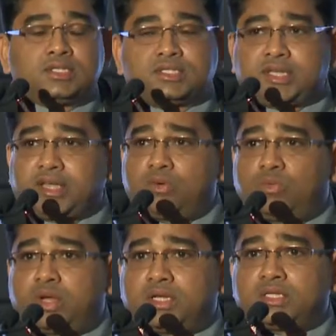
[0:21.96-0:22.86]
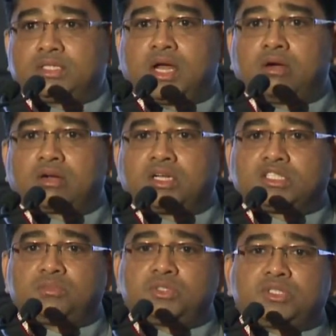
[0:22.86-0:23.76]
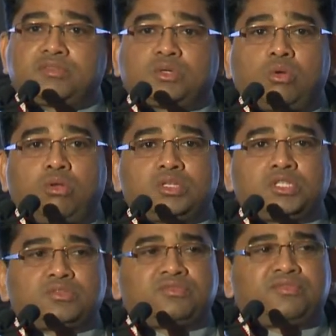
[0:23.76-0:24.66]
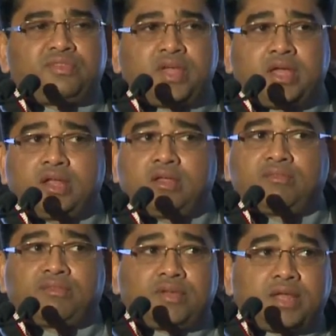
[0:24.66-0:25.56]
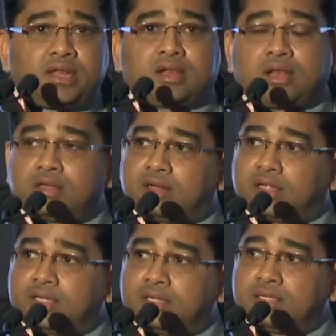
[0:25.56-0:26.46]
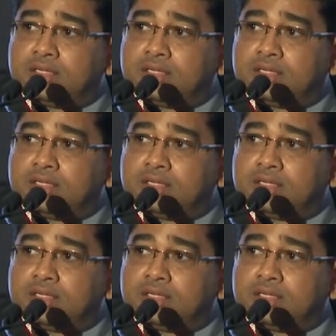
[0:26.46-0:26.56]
Second one is, our customers have told us very, very clearly,